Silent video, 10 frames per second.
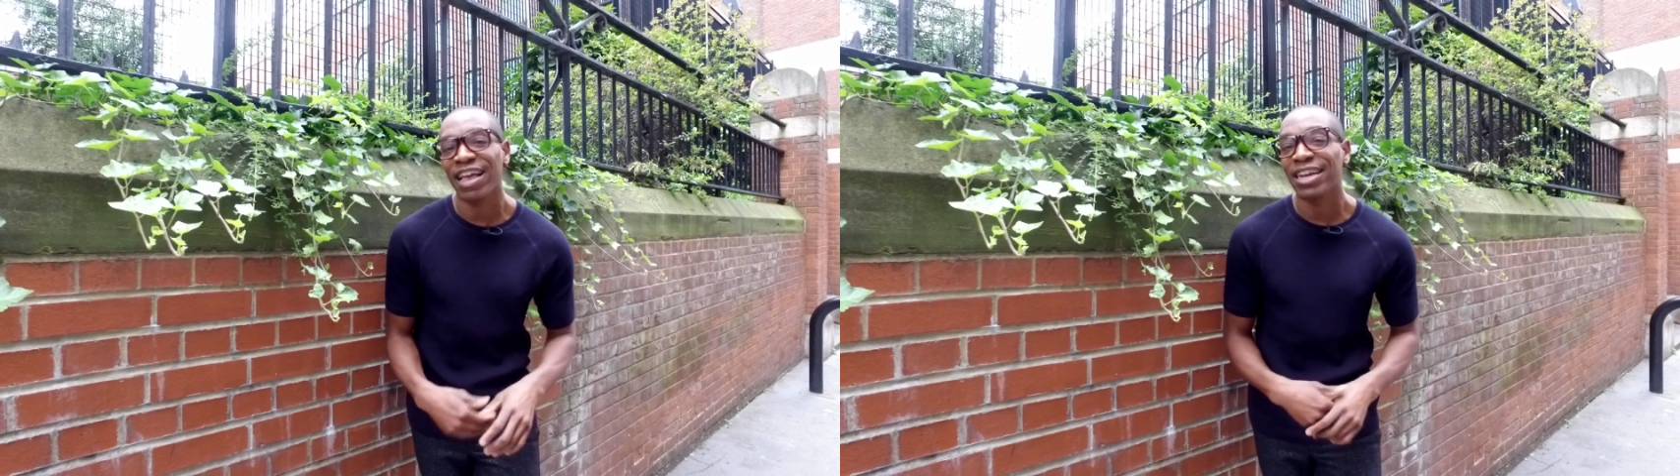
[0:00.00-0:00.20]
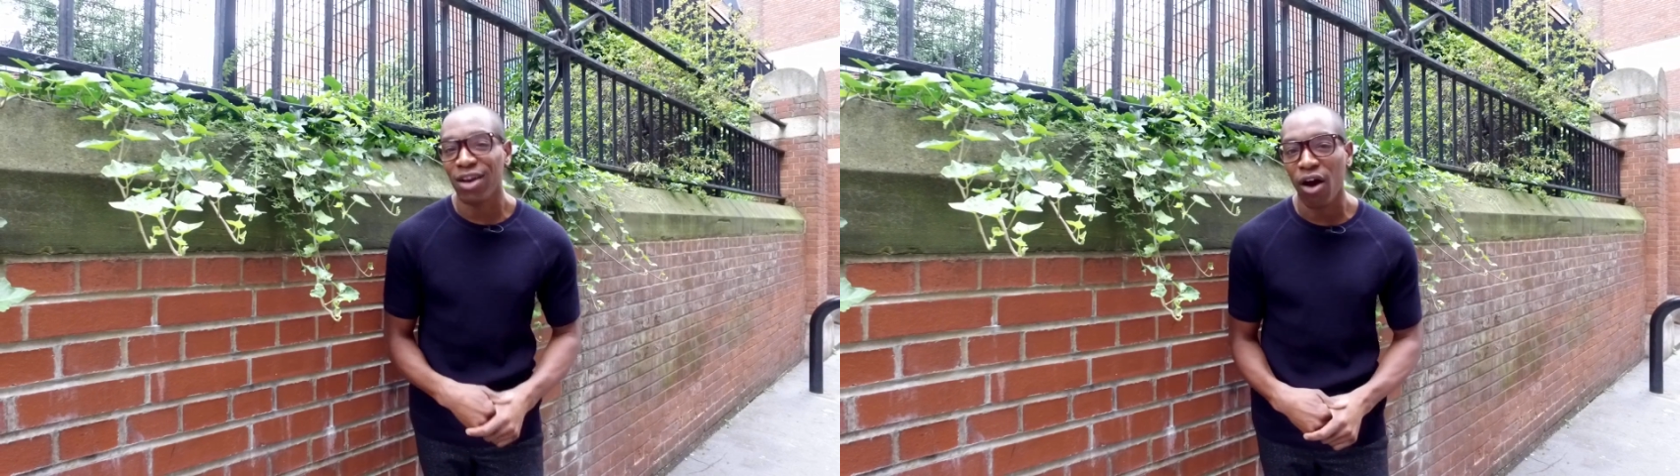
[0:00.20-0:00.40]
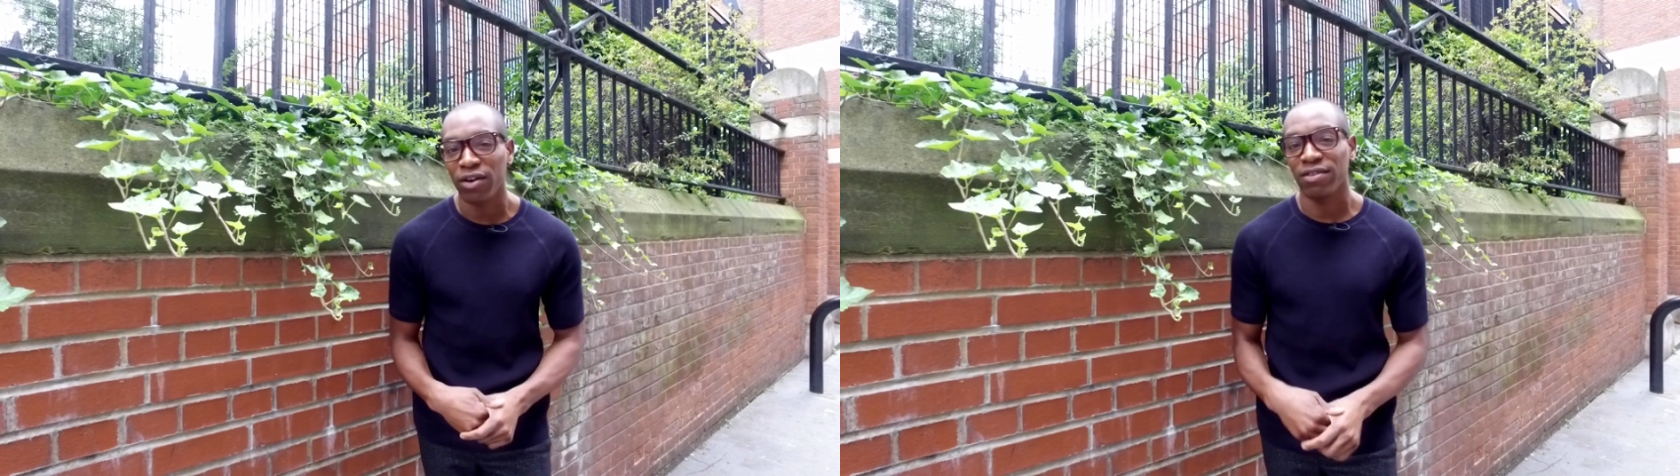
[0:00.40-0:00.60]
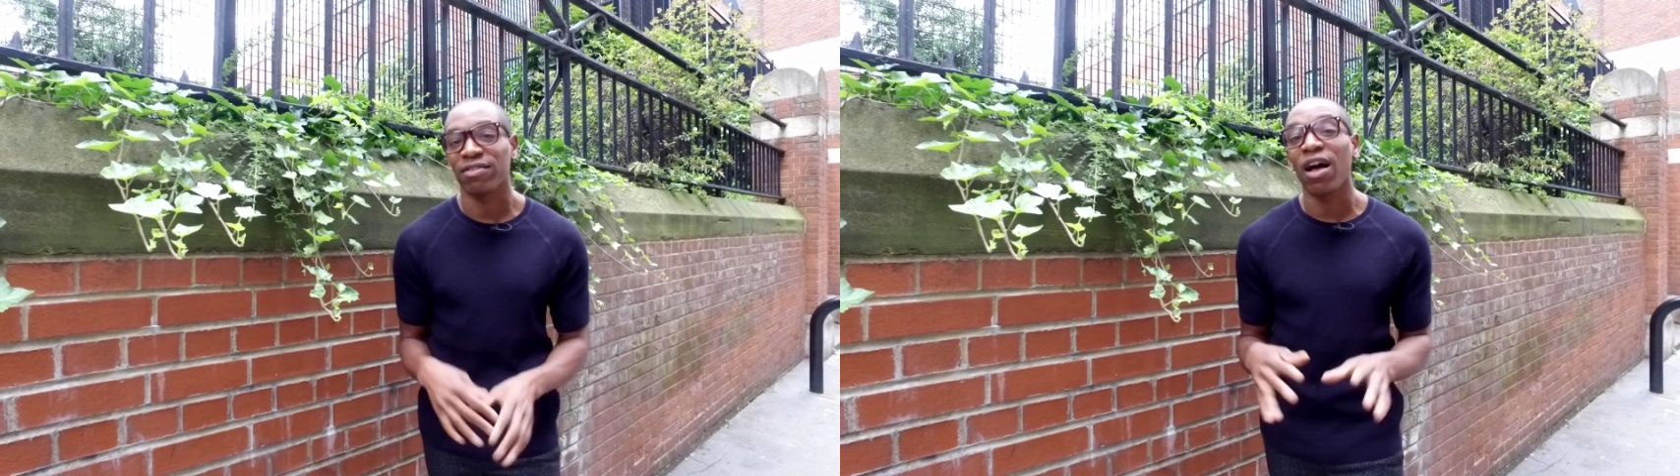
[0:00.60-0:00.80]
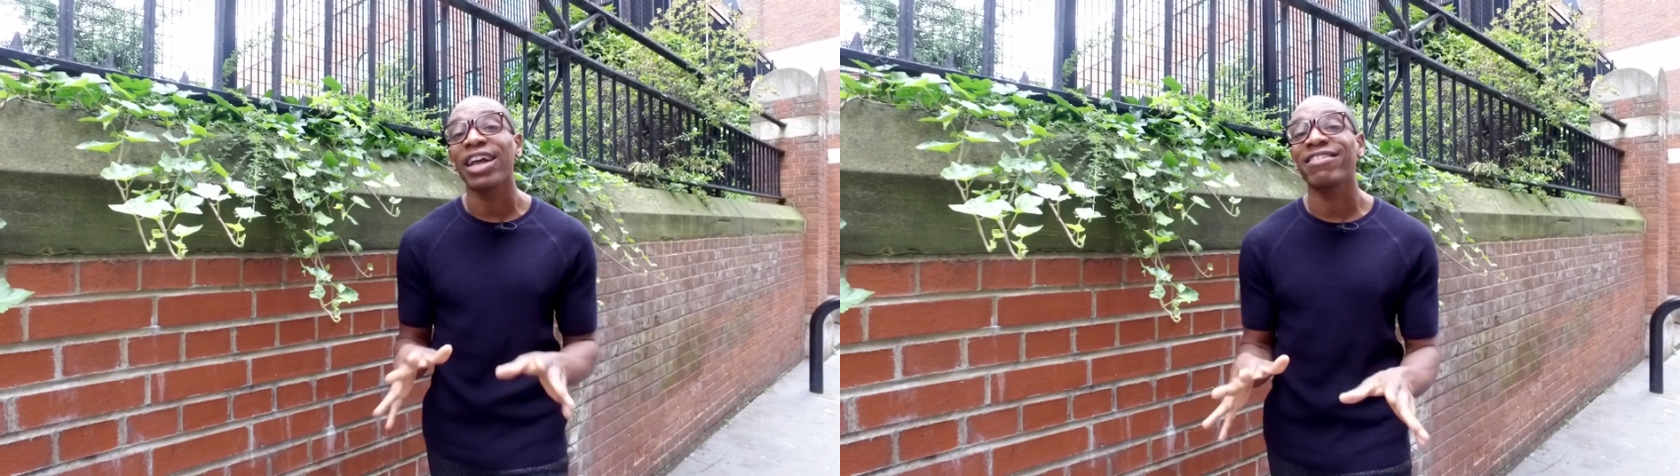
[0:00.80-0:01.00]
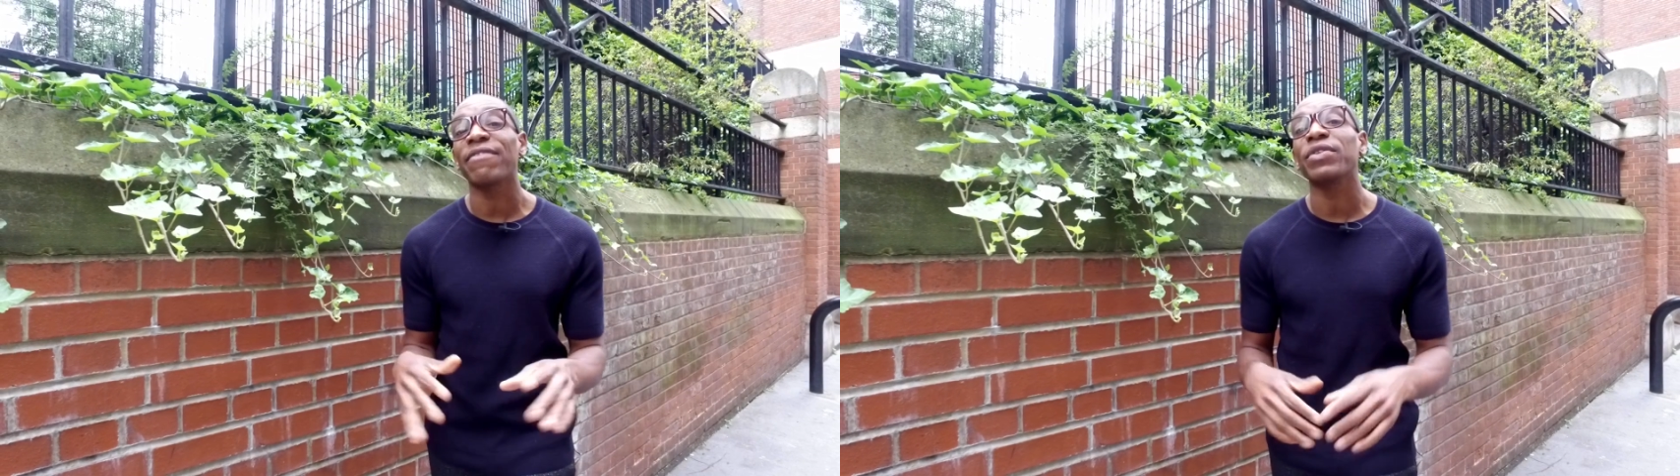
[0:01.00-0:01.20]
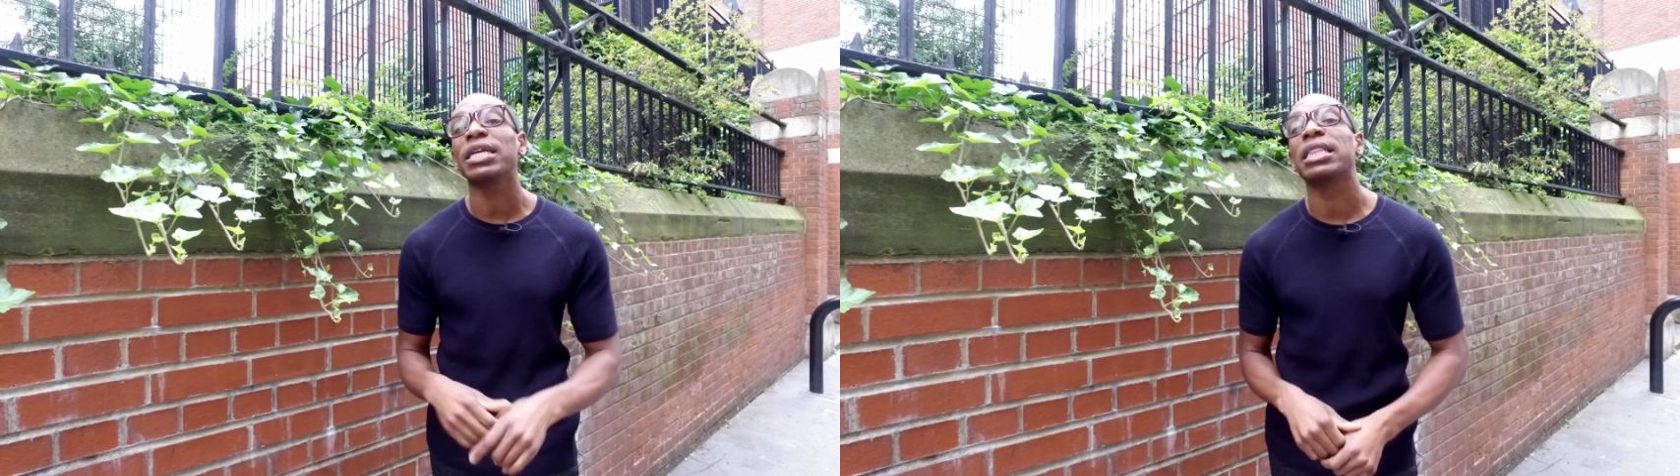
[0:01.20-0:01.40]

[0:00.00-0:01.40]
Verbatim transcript: and gardens that I definitely